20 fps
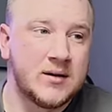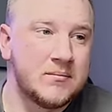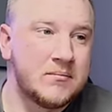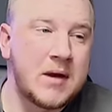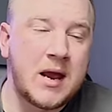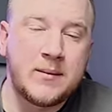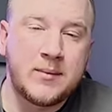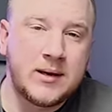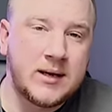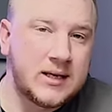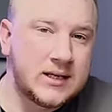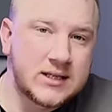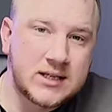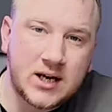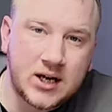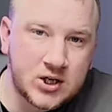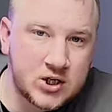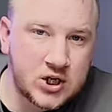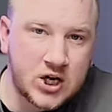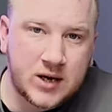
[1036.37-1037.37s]
maybe
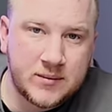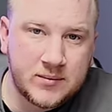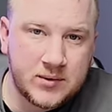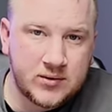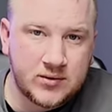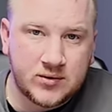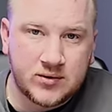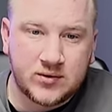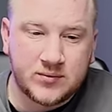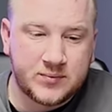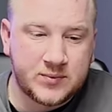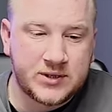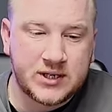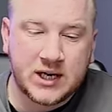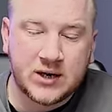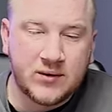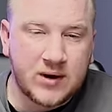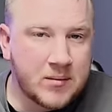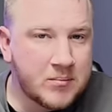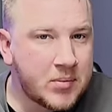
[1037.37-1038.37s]
touch up your
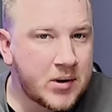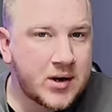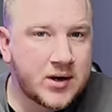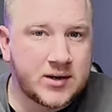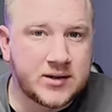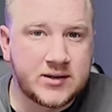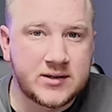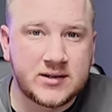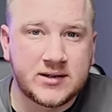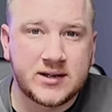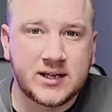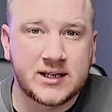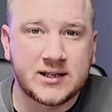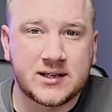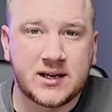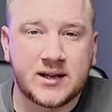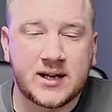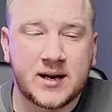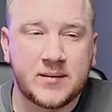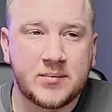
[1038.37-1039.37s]
cigarette burns, things
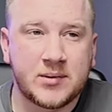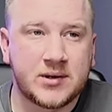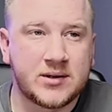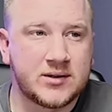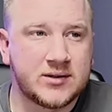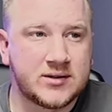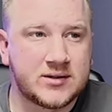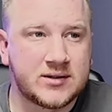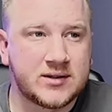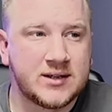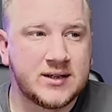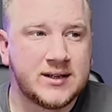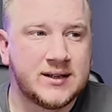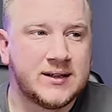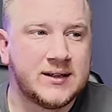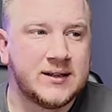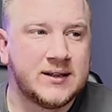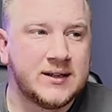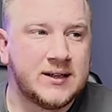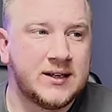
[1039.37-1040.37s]
like that, because,
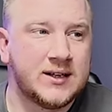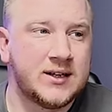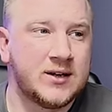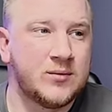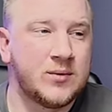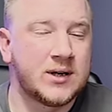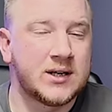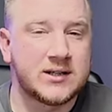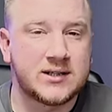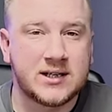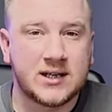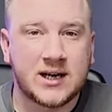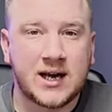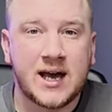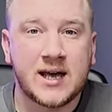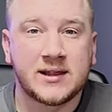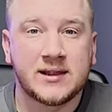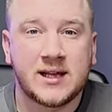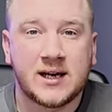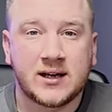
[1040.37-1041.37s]
you know, we're going to stick our
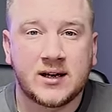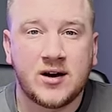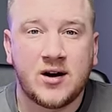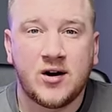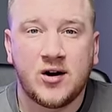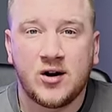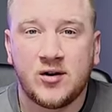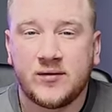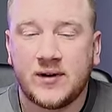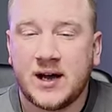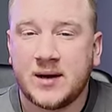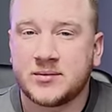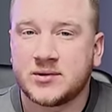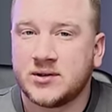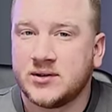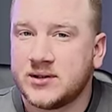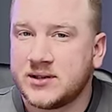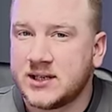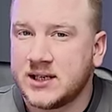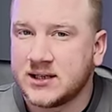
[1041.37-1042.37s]
head in that car. If it
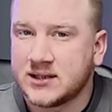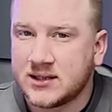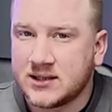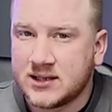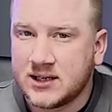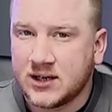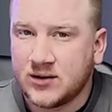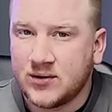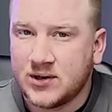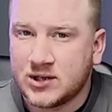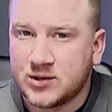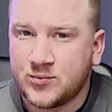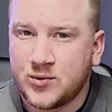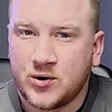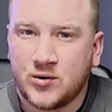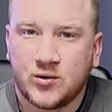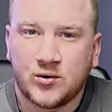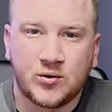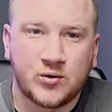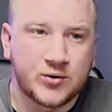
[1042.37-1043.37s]
absolutely stinks of cigarette
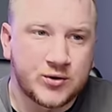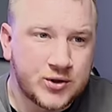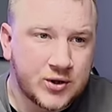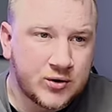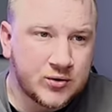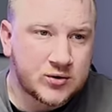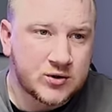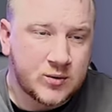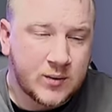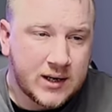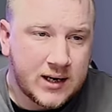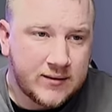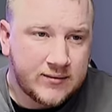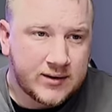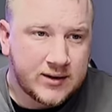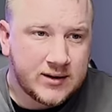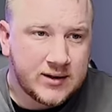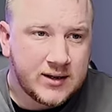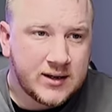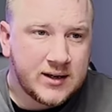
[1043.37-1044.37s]
smoke or dogs or
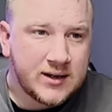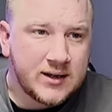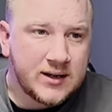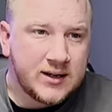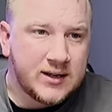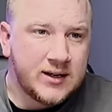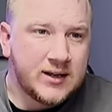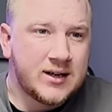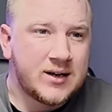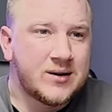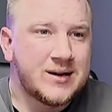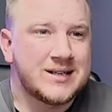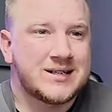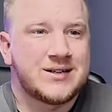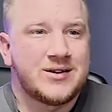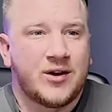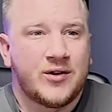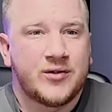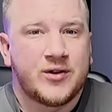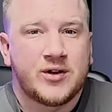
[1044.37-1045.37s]
whatever, you know, it's
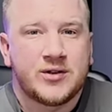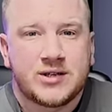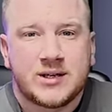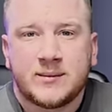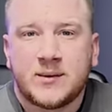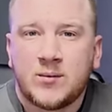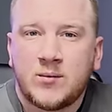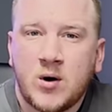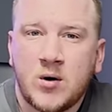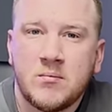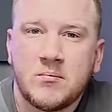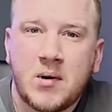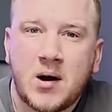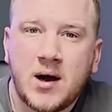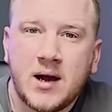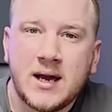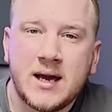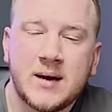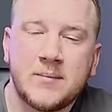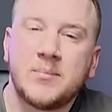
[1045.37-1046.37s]
not that someone won't
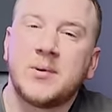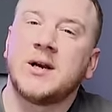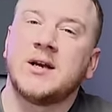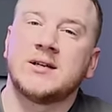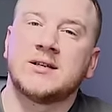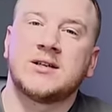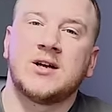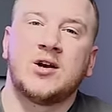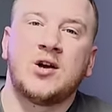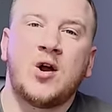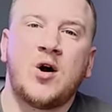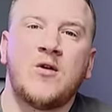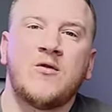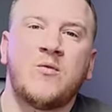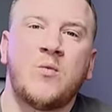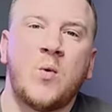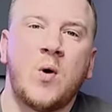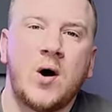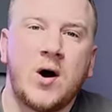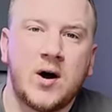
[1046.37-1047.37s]
buy it, but it's a lot of
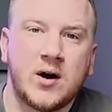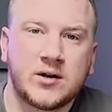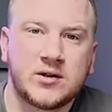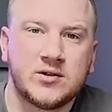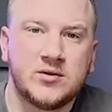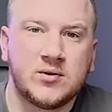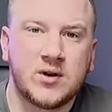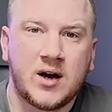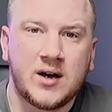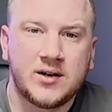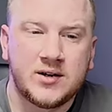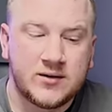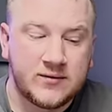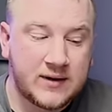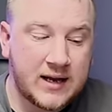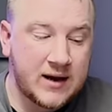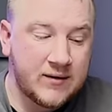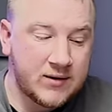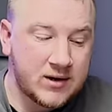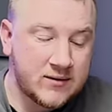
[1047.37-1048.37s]
work to kind of
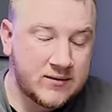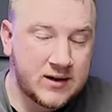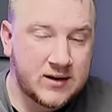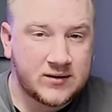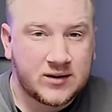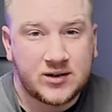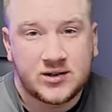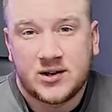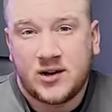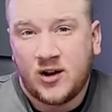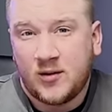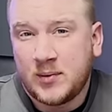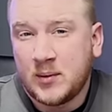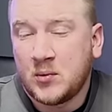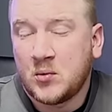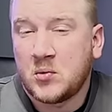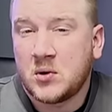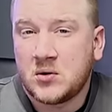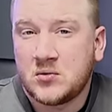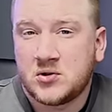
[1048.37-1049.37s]
get rid of it because a lot of
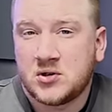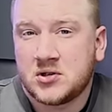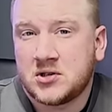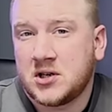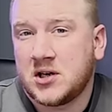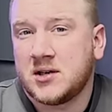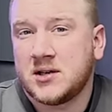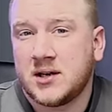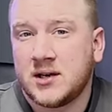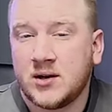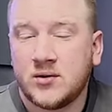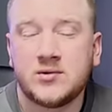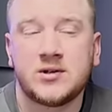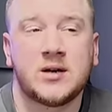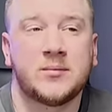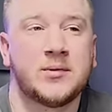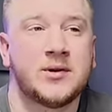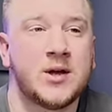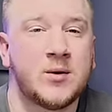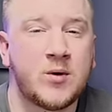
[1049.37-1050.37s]
people will just turn their nose
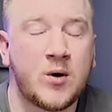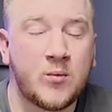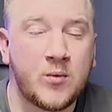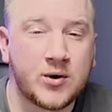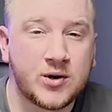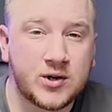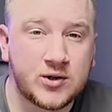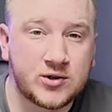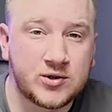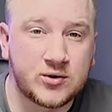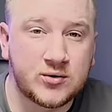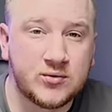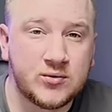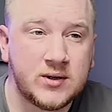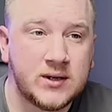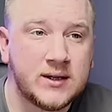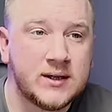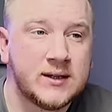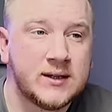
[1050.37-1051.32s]
up and they won't want it at all.